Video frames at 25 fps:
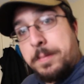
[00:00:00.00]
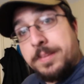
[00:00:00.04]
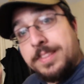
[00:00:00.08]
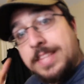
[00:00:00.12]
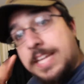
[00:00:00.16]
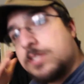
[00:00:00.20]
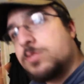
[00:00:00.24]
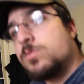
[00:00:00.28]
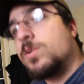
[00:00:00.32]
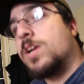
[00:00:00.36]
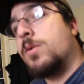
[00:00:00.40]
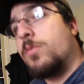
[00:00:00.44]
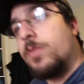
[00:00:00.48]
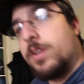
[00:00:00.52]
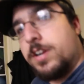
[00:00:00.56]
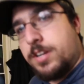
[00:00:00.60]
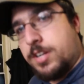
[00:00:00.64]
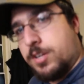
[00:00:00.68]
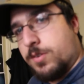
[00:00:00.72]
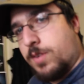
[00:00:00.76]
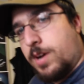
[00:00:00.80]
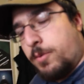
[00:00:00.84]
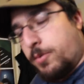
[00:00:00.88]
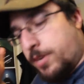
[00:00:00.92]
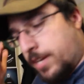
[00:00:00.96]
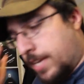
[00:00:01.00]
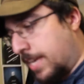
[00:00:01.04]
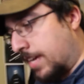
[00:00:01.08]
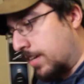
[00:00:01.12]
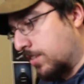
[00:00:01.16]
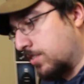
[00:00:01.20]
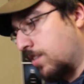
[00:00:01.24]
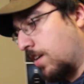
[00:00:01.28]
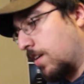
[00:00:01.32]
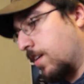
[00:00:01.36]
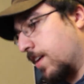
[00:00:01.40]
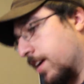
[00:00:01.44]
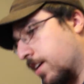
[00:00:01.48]
but that's what I want to do. I want to
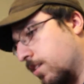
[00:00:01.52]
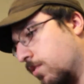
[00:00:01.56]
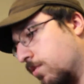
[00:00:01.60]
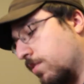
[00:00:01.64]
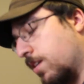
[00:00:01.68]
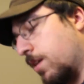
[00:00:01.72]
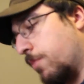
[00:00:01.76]
kickstart Echo.